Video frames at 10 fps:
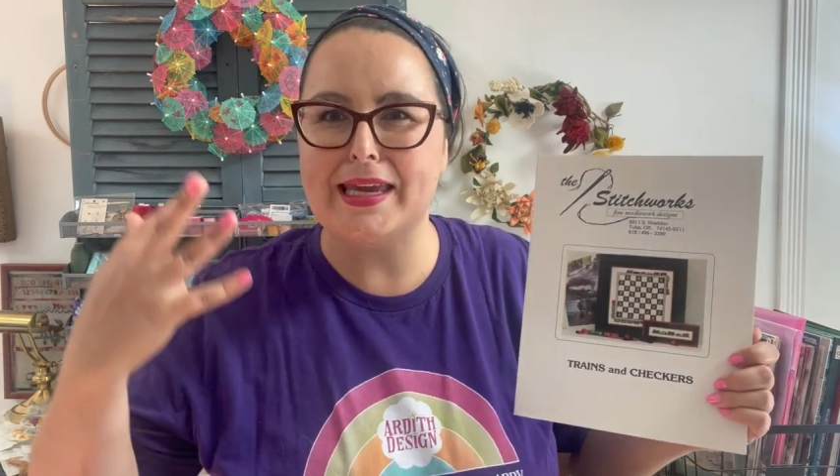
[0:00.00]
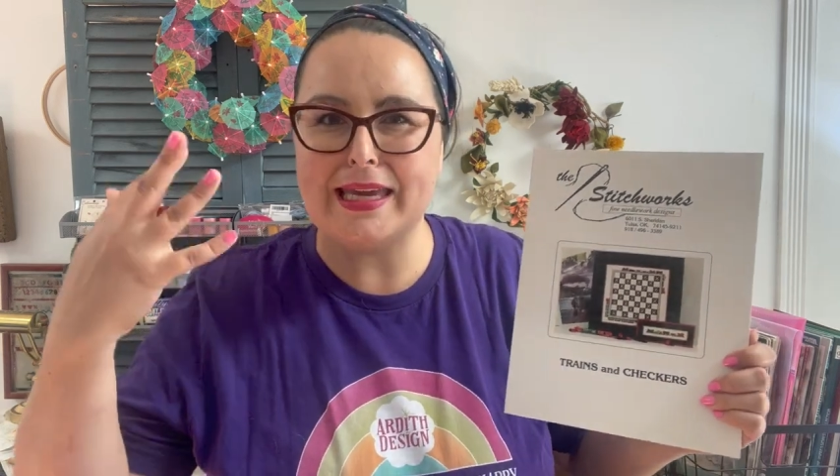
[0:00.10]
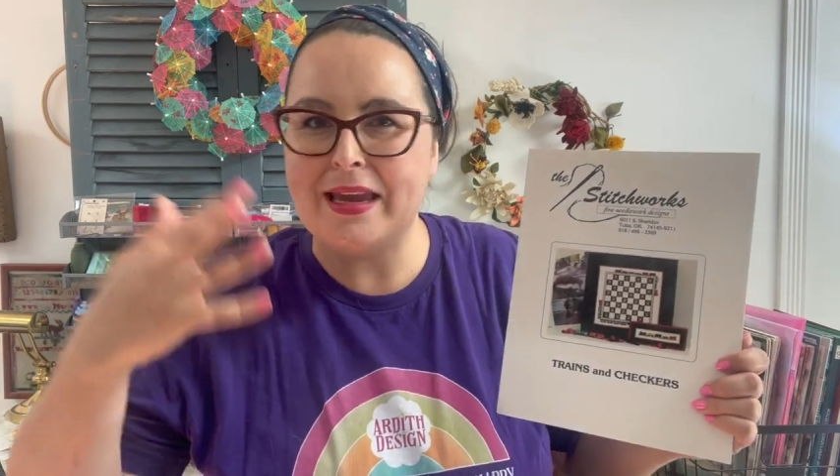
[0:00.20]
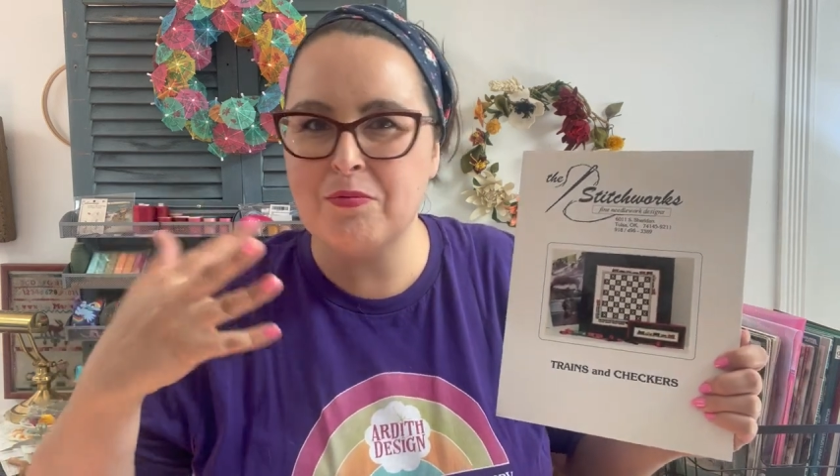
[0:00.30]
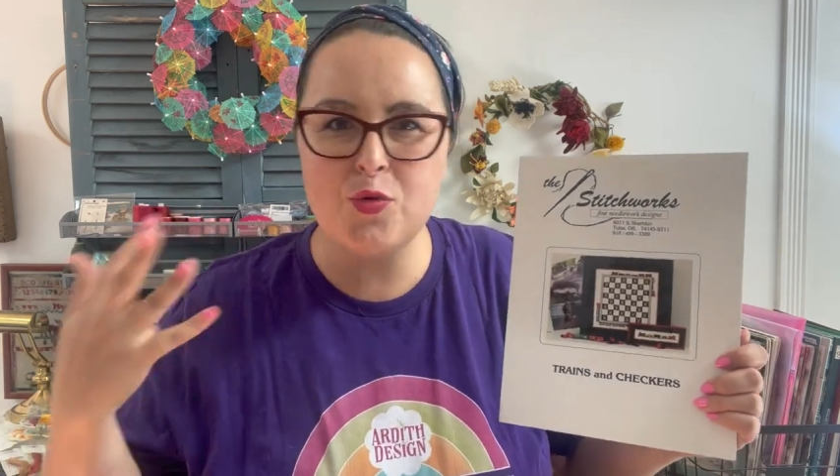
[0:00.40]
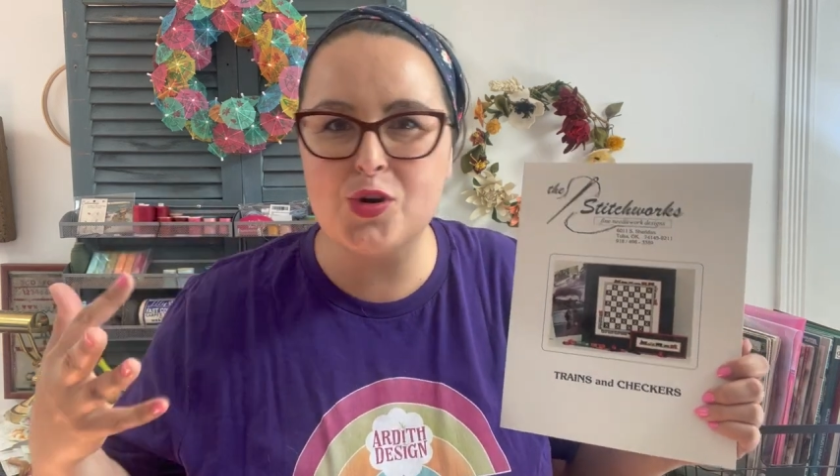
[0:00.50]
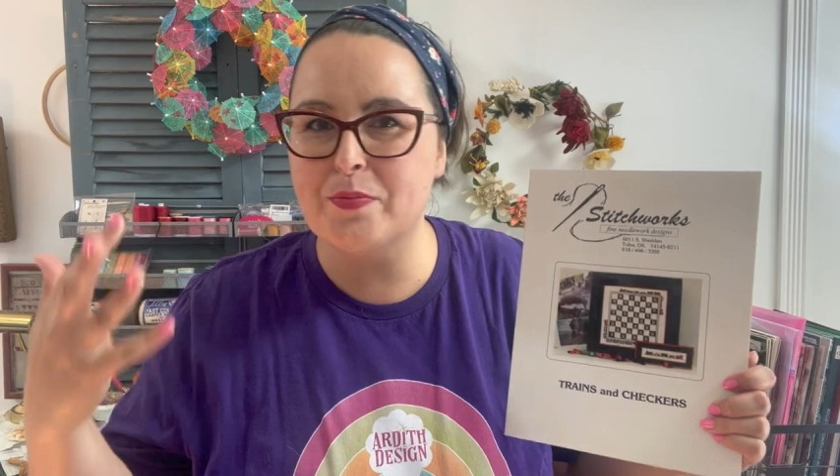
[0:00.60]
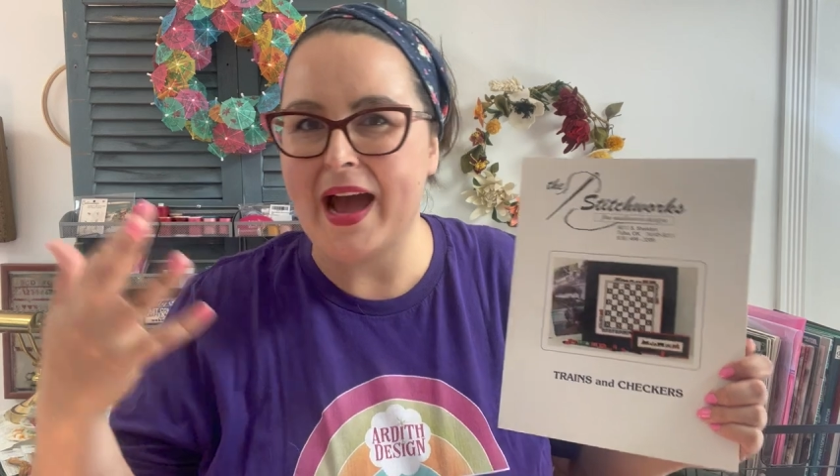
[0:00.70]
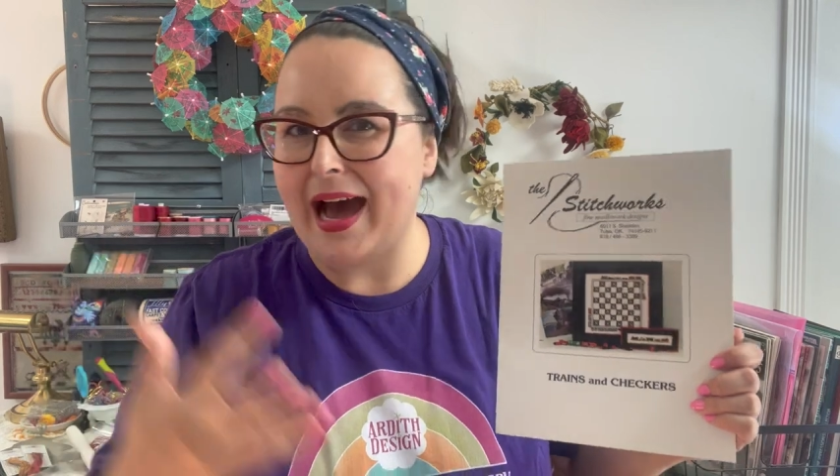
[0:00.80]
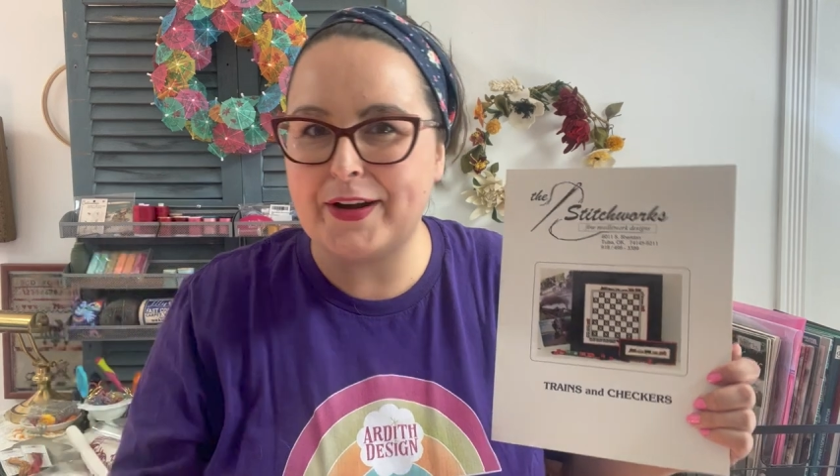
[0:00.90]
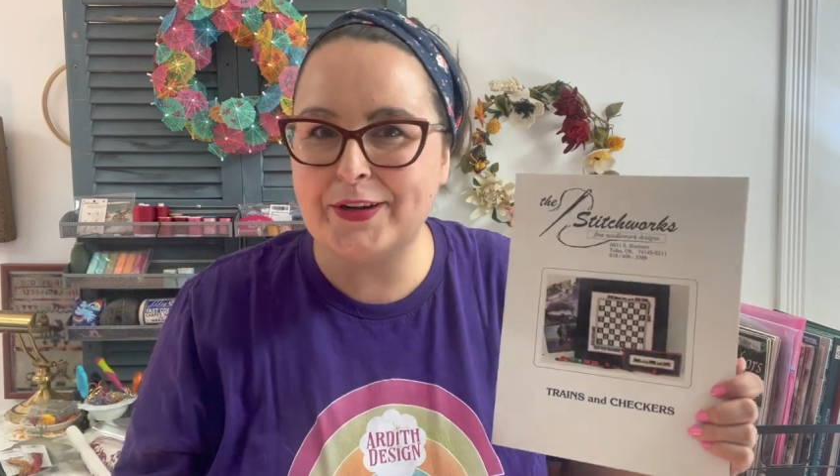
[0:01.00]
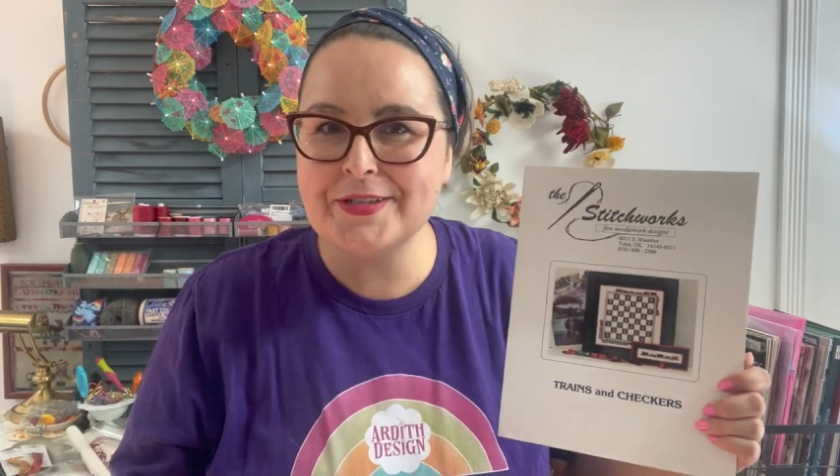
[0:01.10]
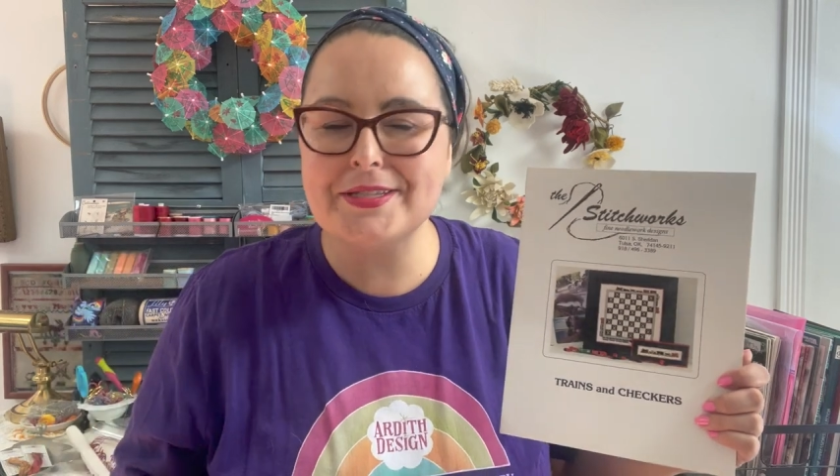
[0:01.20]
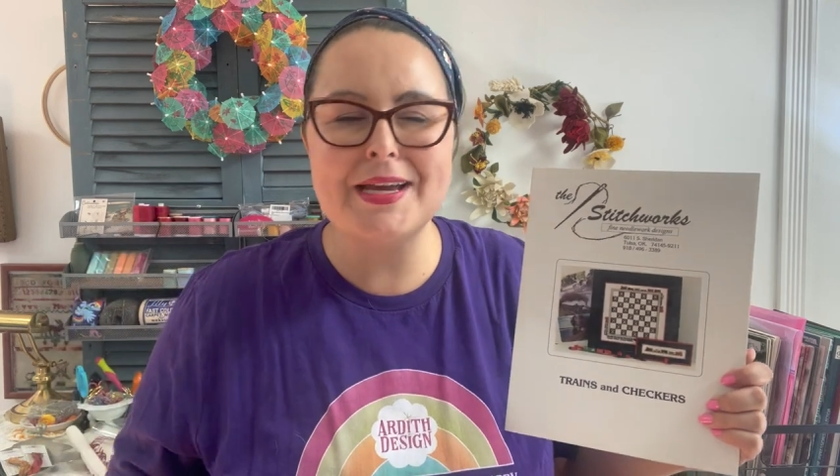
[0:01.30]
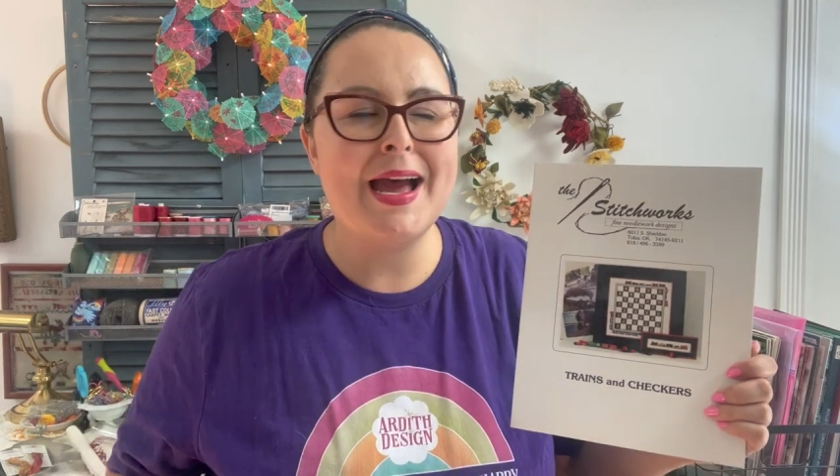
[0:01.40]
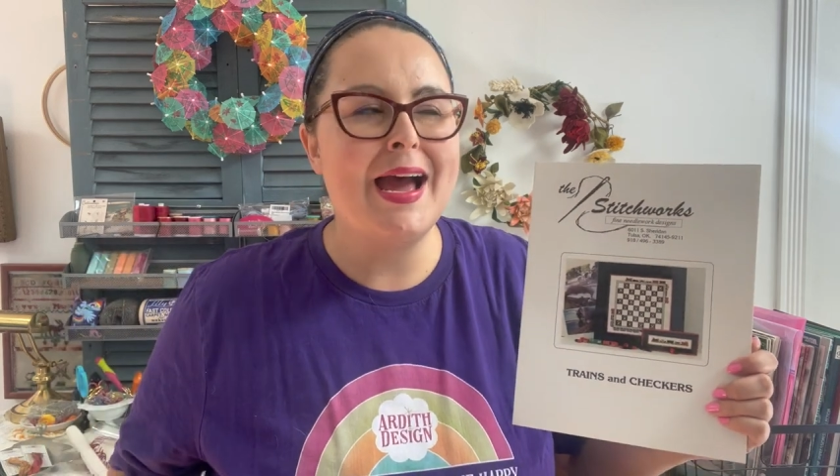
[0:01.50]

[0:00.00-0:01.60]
game board patterns.